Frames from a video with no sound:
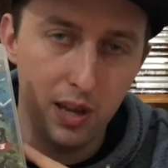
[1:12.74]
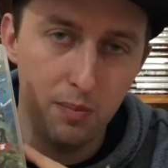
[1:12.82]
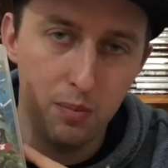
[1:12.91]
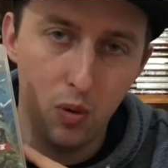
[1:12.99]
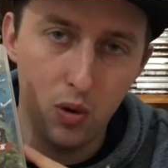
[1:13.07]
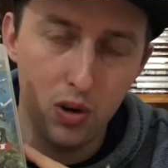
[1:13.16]

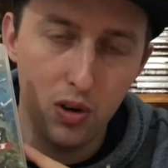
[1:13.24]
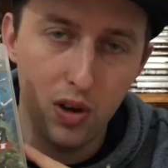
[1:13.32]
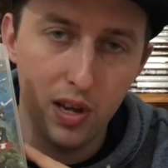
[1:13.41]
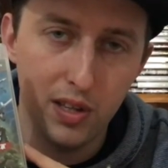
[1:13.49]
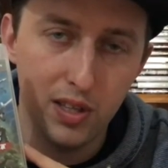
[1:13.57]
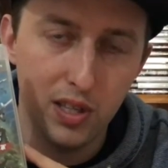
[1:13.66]
it
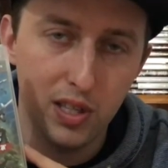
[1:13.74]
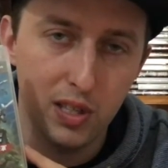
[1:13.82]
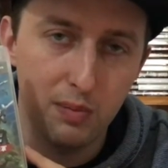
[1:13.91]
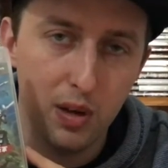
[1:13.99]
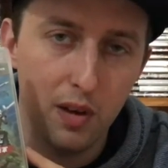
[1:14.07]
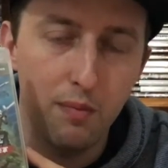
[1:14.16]
borderlines just
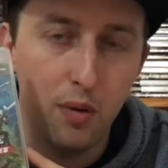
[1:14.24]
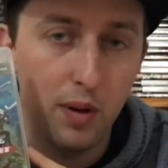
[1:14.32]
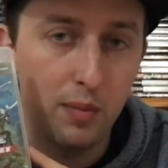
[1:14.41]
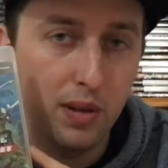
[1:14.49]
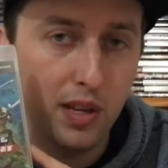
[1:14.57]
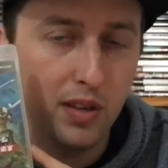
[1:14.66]
above
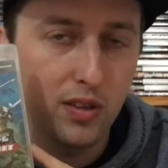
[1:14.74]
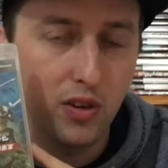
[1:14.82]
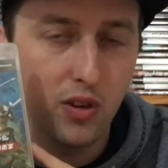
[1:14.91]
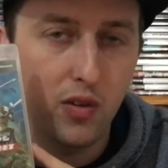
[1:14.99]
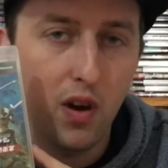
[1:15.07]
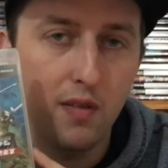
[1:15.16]
probably
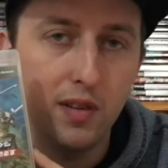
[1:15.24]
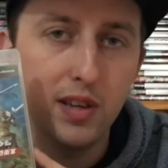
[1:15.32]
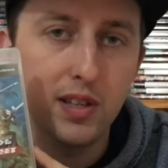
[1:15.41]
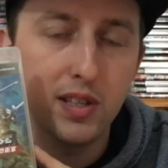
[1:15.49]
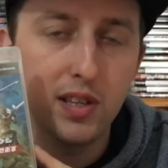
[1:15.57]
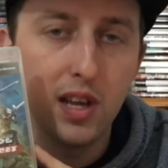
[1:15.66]
PS2
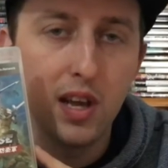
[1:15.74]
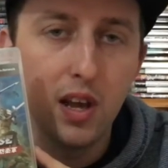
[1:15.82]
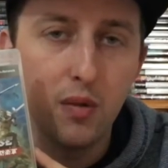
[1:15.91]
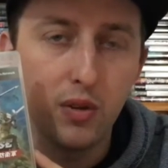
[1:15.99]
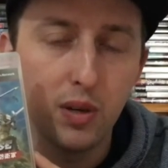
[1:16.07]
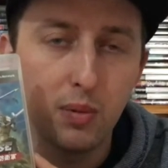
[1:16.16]
graphics
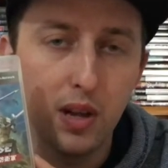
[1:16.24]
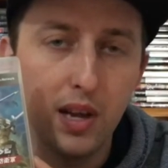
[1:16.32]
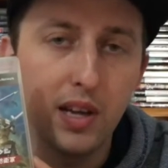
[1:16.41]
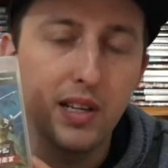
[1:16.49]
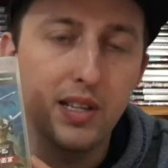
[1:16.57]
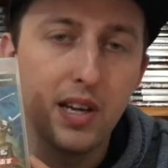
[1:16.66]
when you
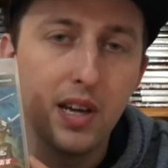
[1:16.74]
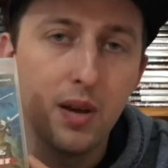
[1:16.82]
play it,